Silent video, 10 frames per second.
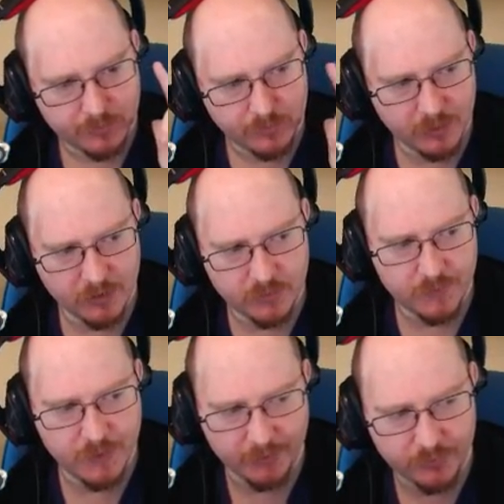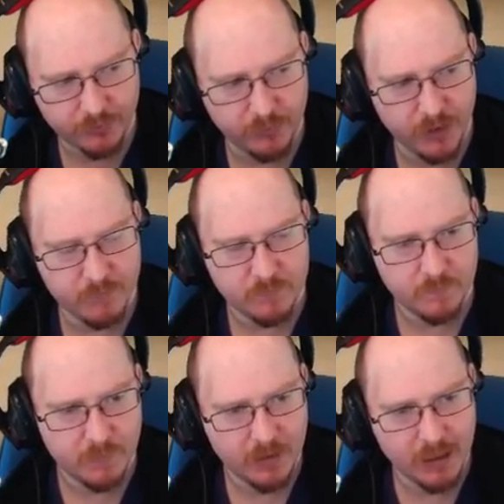Genji's dashed through him,
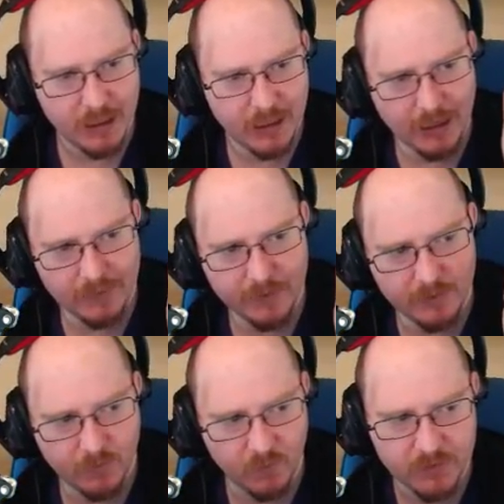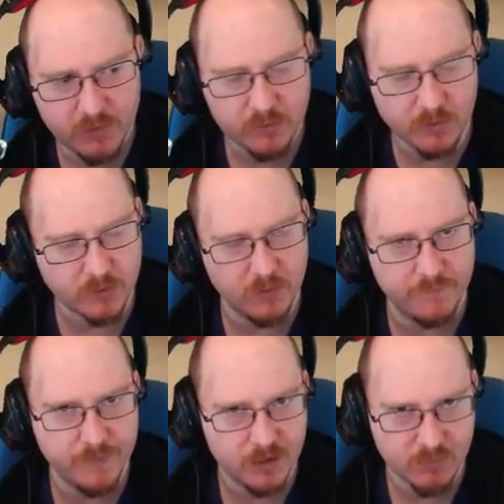and then the Winston's just going to
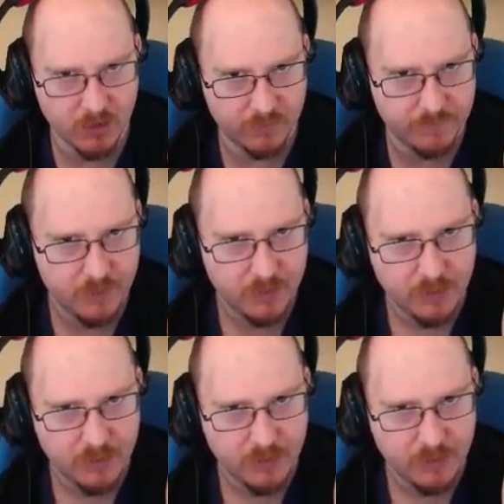finish him off.